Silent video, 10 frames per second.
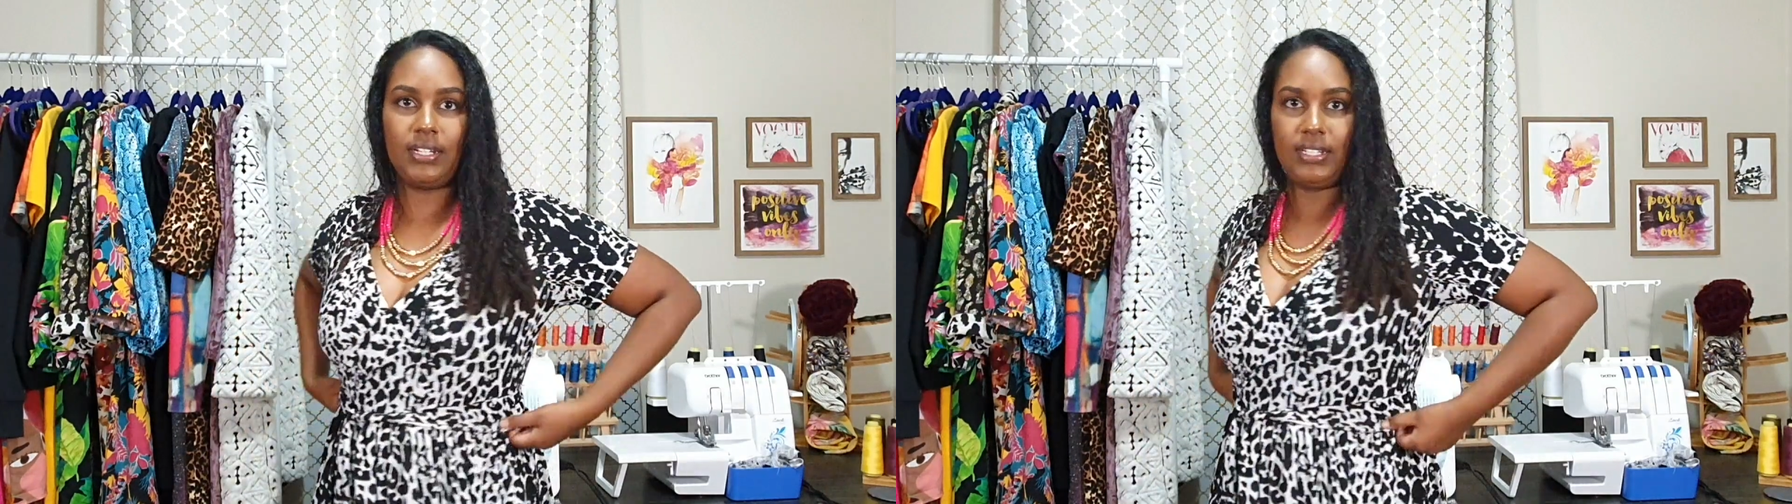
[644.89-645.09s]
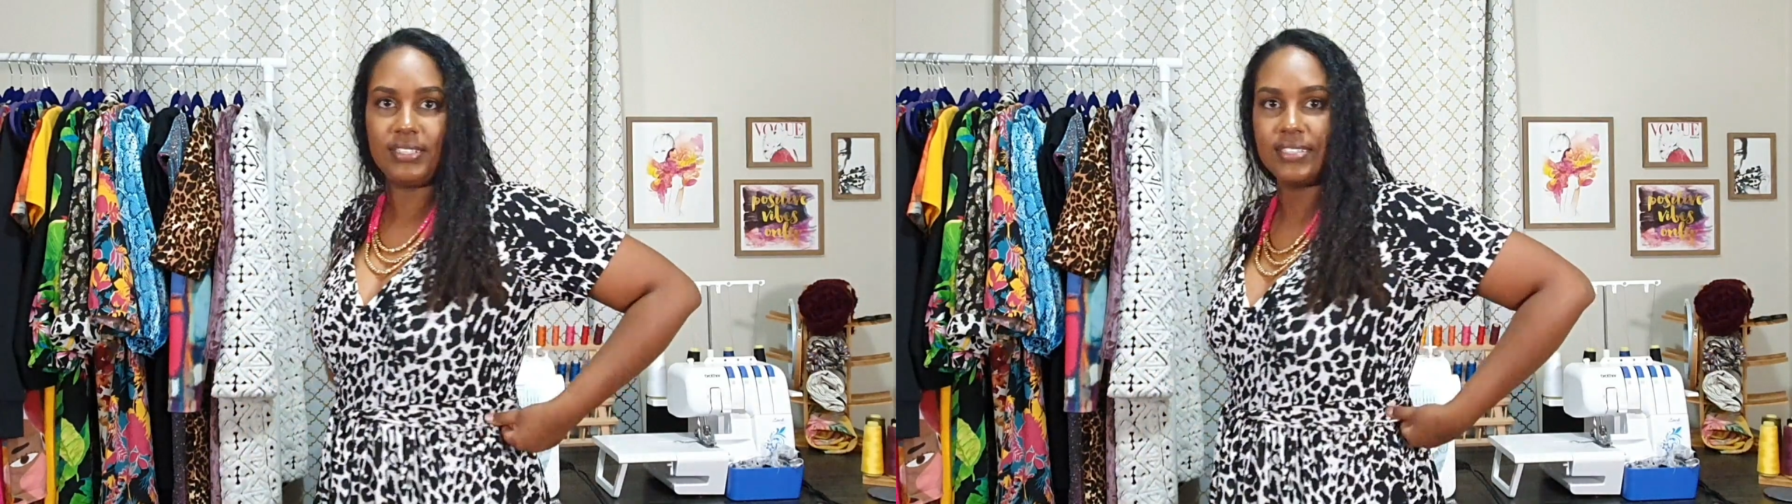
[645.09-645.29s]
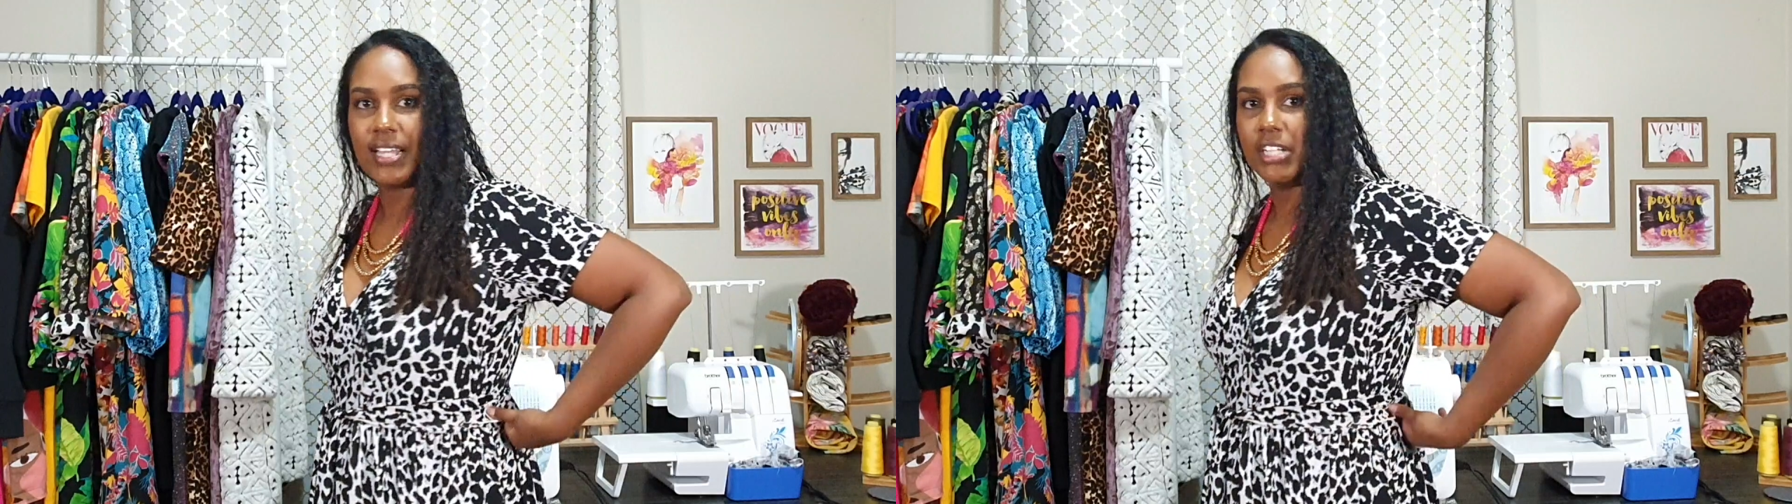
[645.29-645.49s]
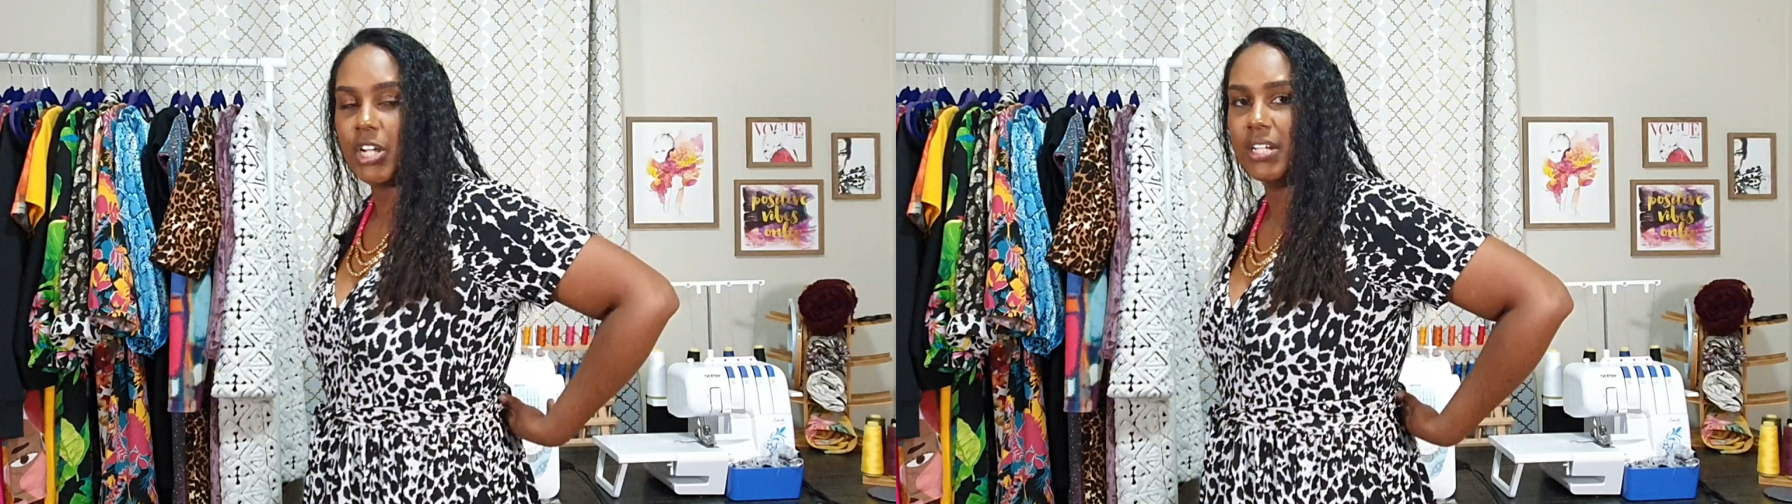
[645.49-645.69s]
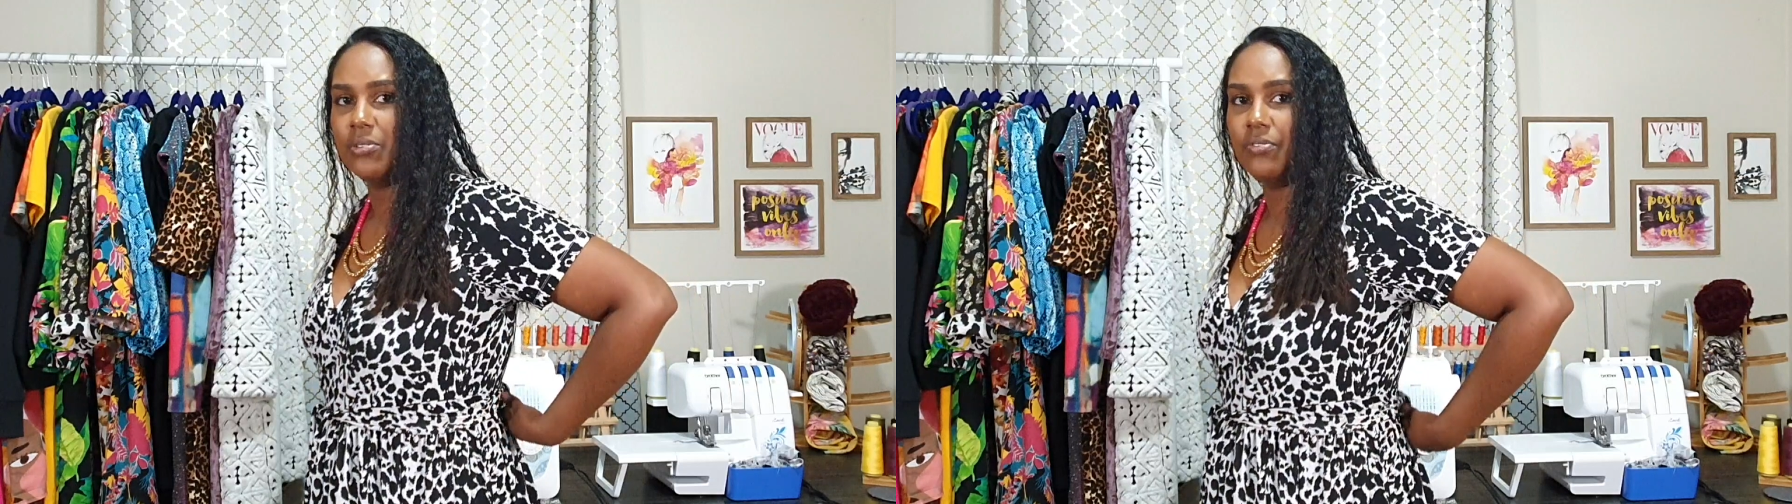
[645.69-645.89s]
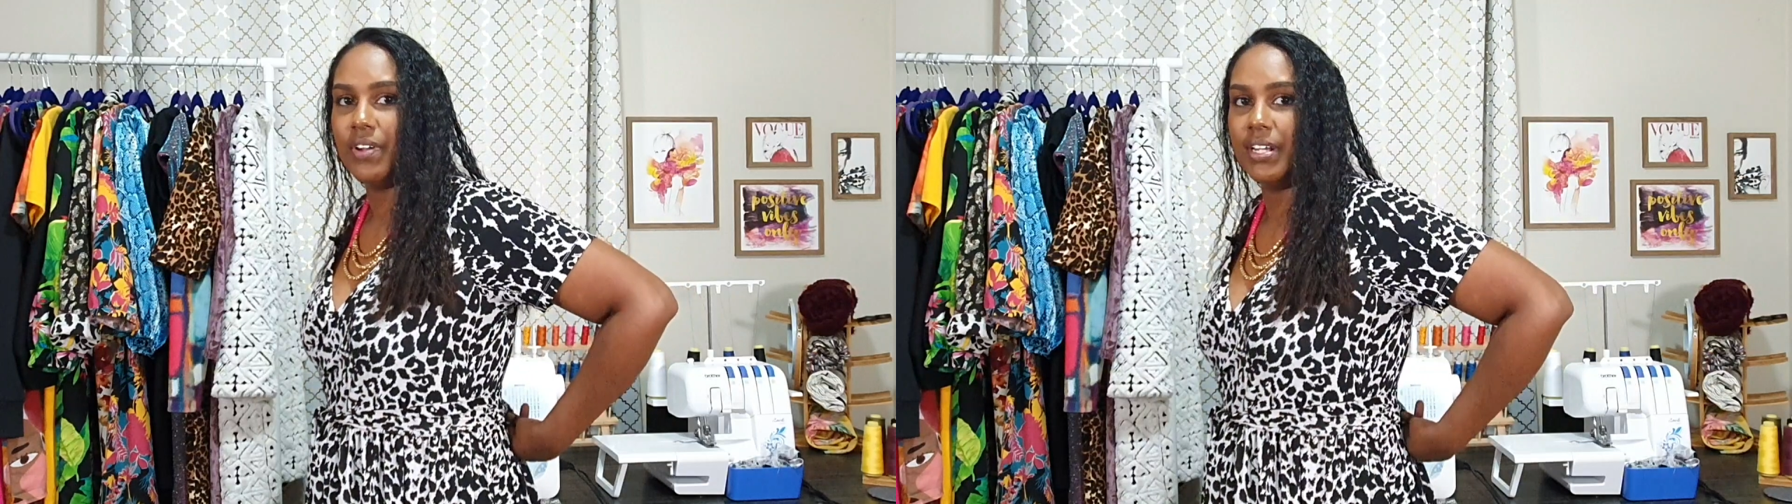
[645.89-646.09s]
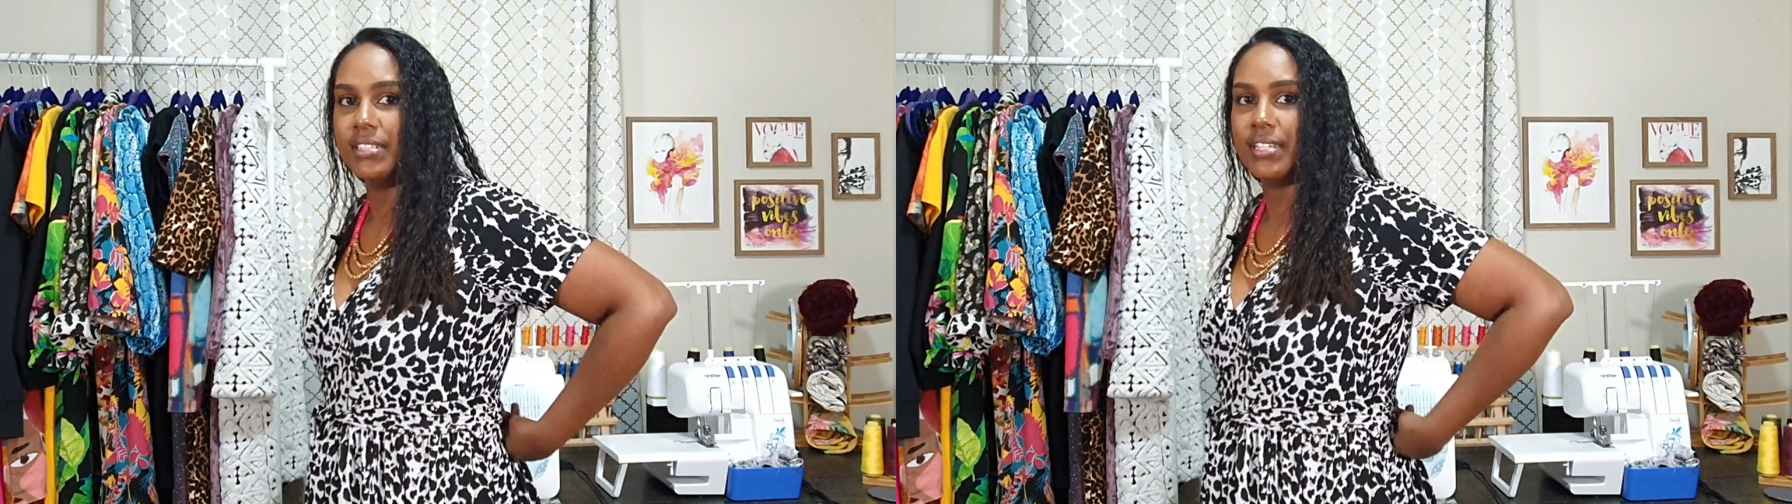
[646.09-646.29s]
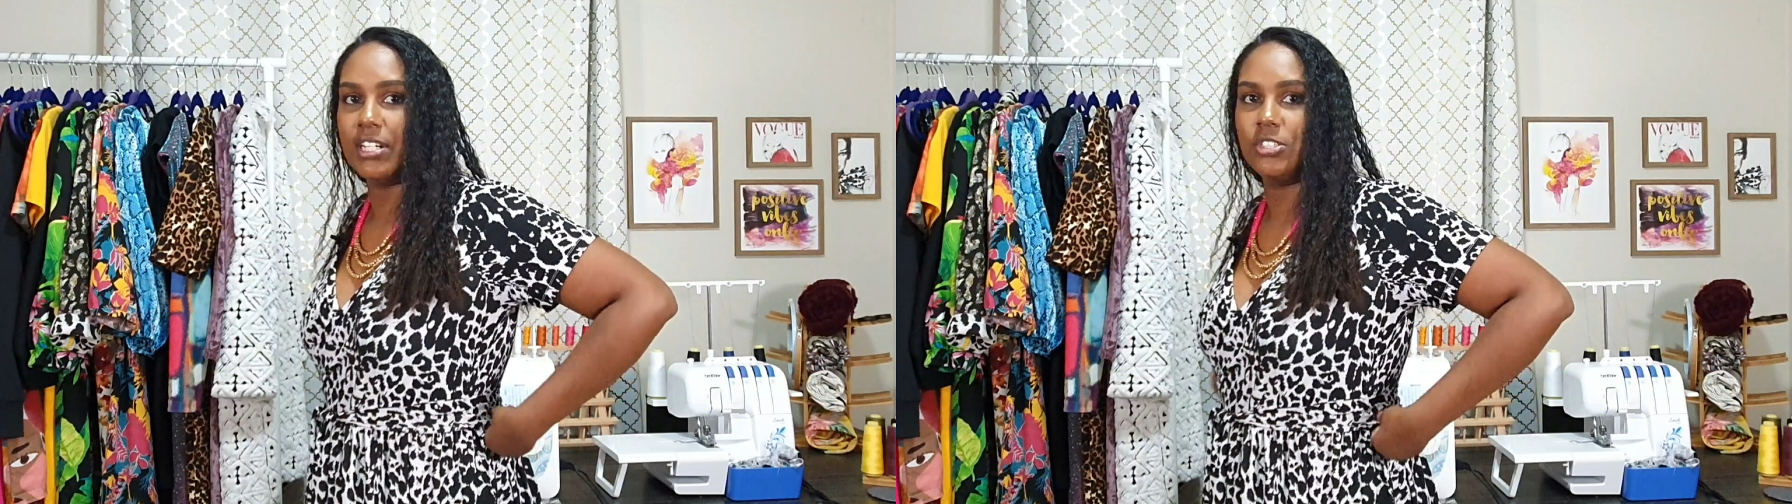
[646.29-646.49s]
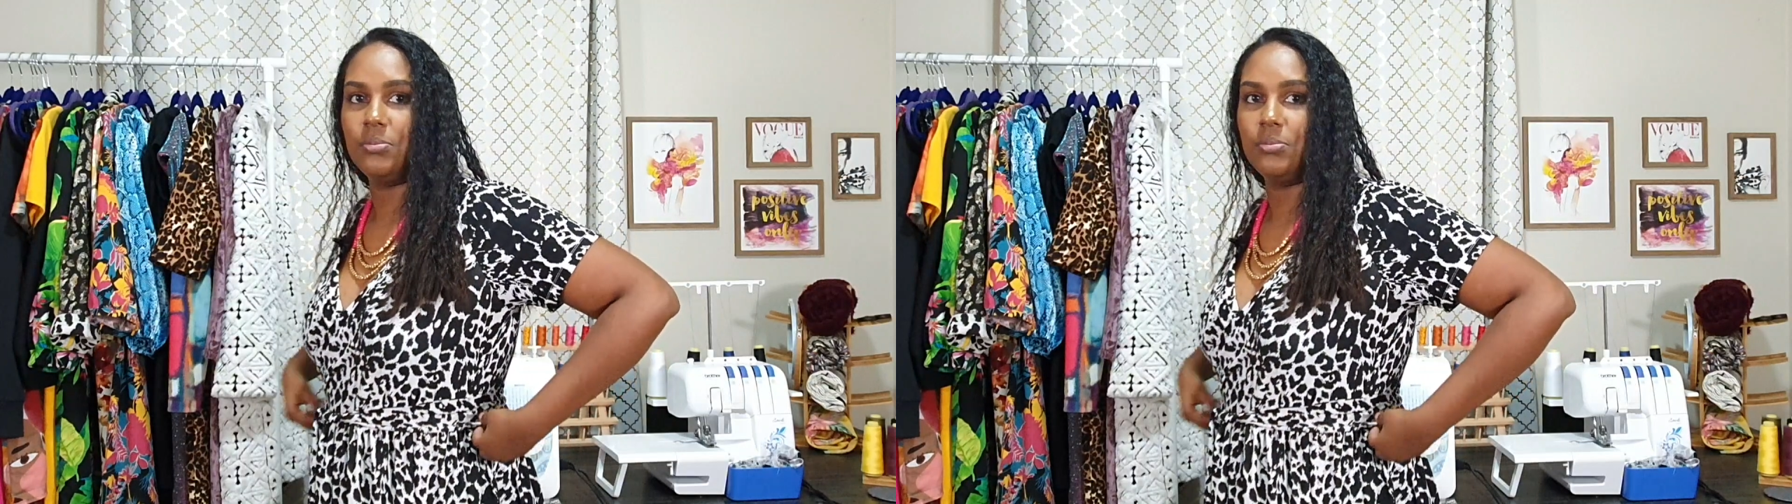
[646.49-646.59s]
The sash, I do find the sash